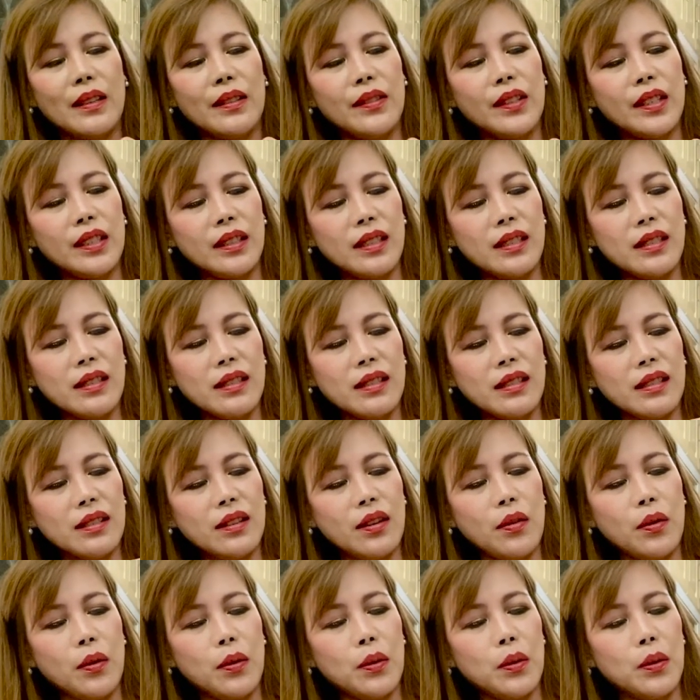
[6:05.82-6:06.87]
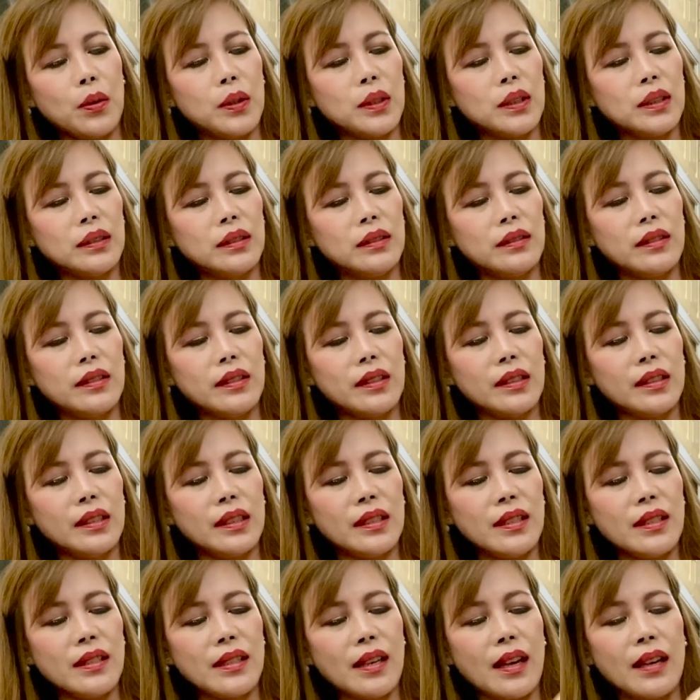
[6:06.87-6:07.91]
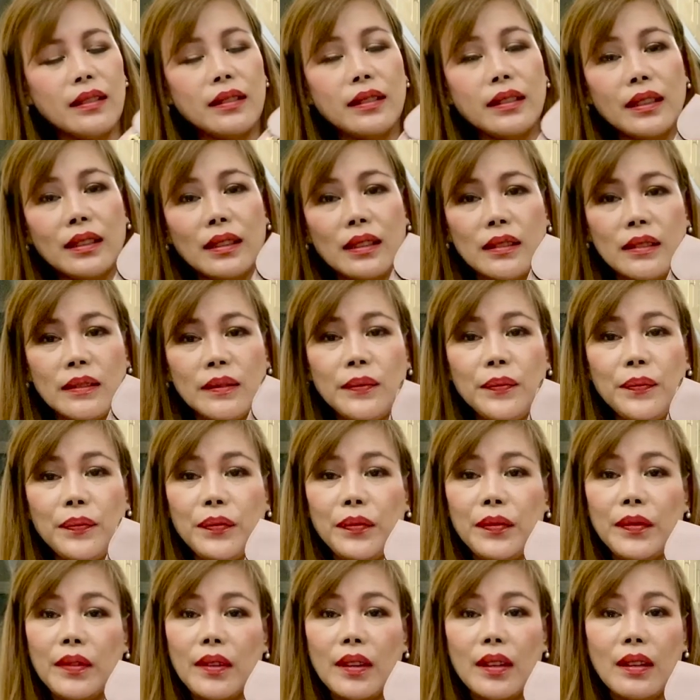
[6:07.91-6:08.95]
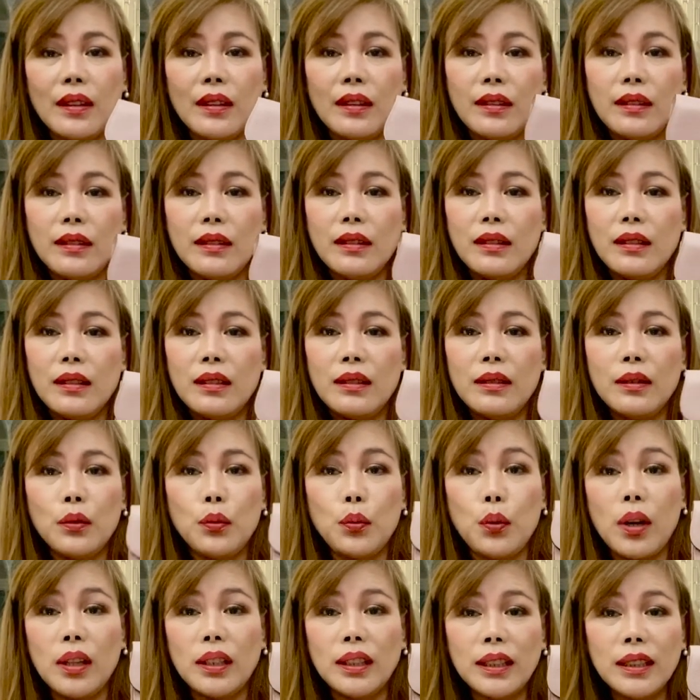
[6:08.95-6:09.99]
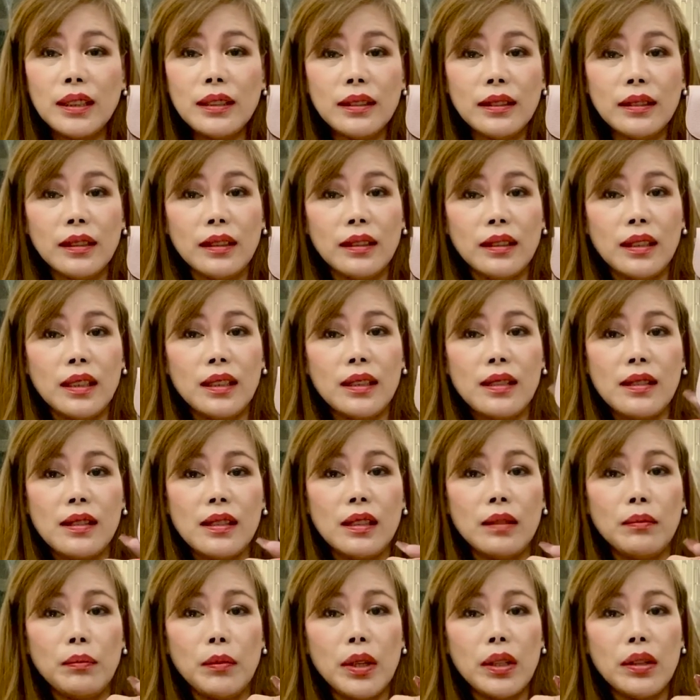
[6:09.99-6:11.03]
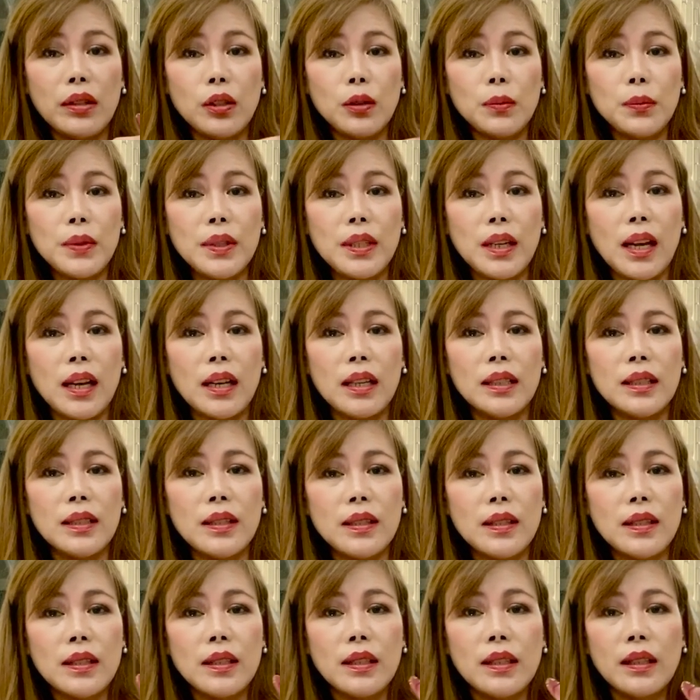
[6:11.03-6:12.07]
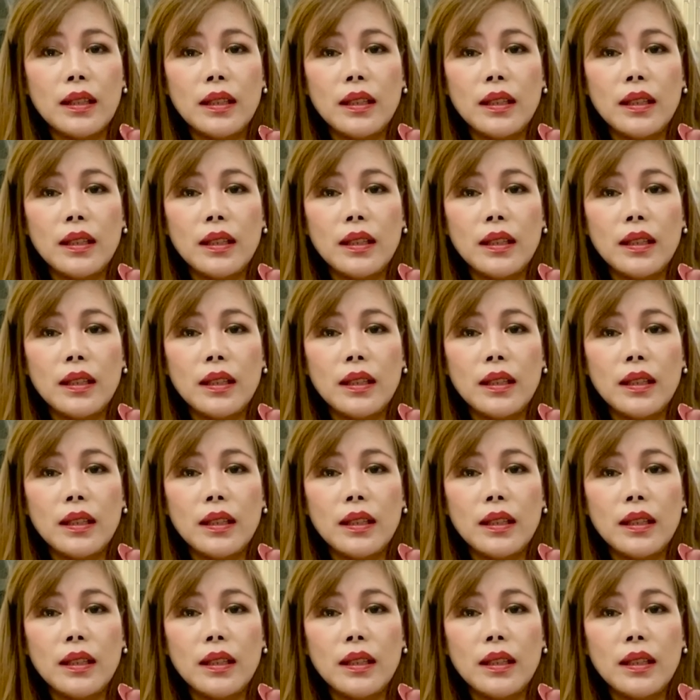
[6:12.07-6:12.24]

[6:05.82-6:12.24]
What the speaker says: This is called a saddle wallet. It's in medium size